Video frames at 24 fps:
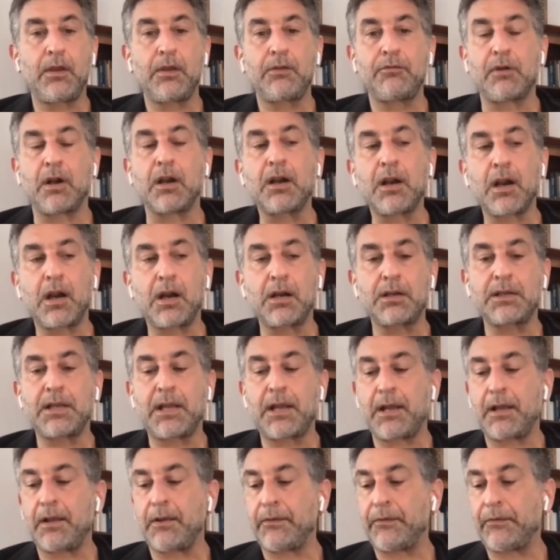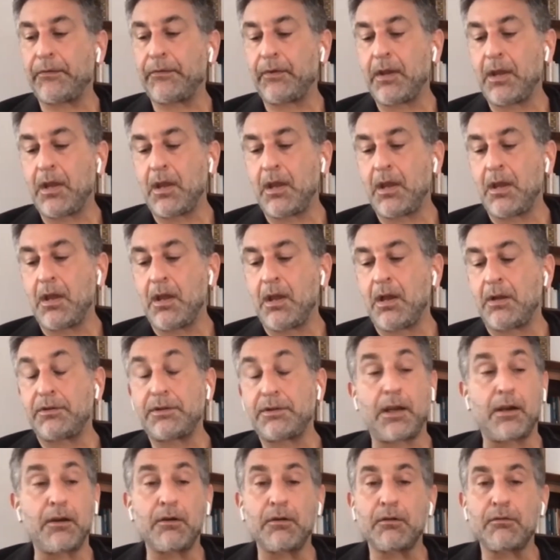drug cartels,
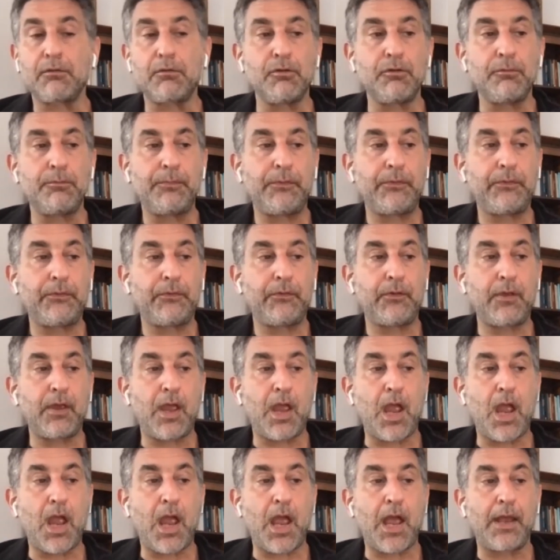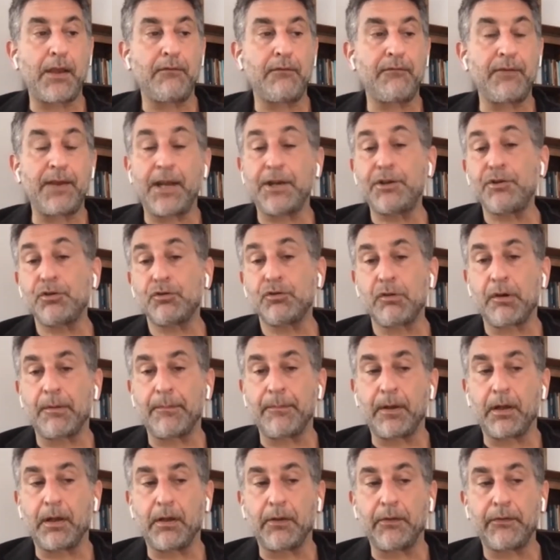terror groups, and financial
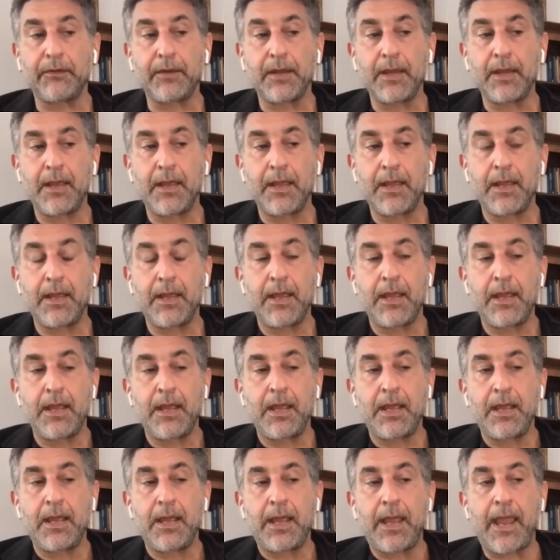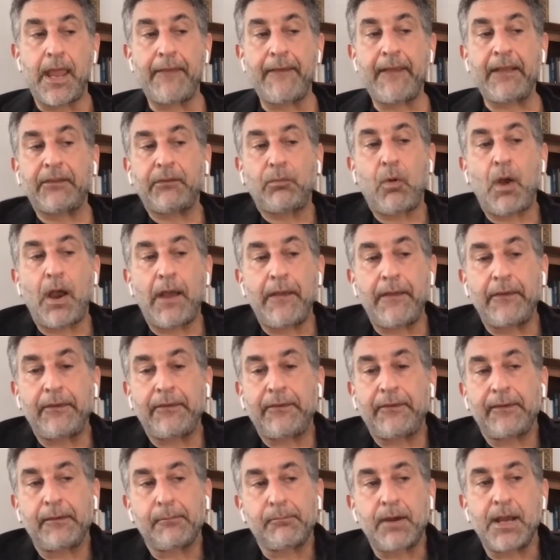criminals. And that's why
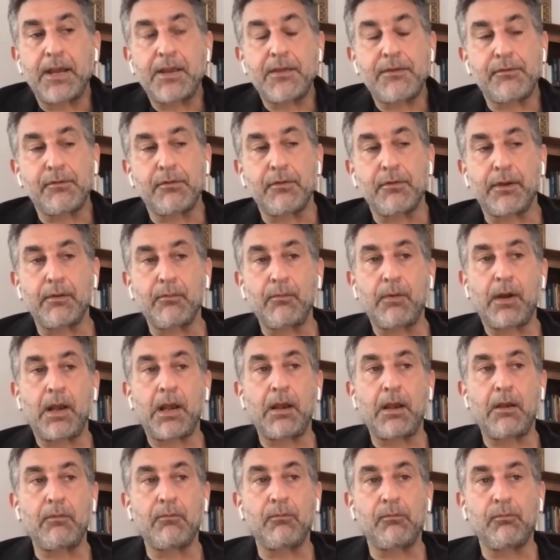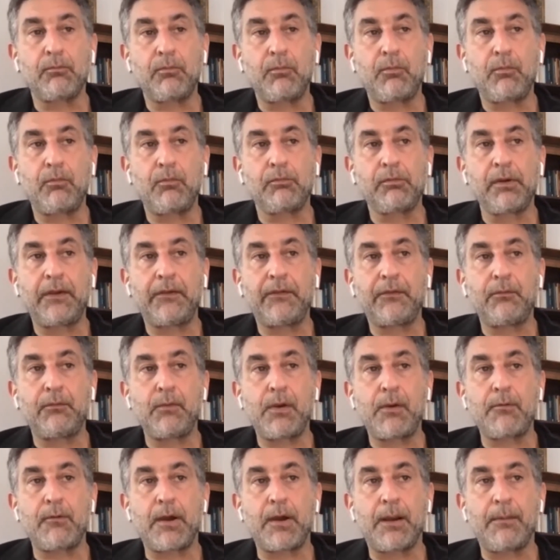this is a breakthrough. And one of the
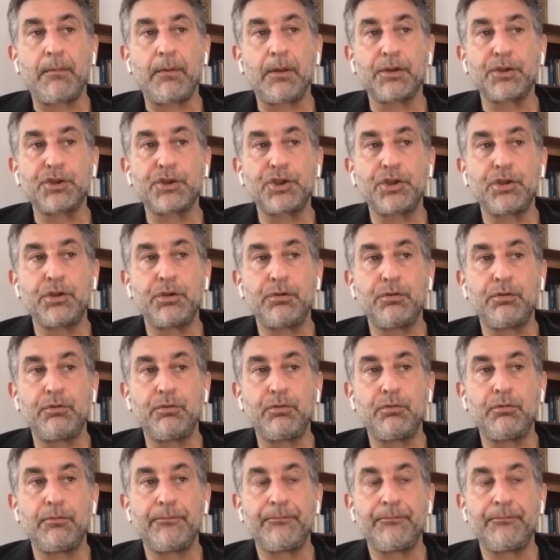reasons we were able to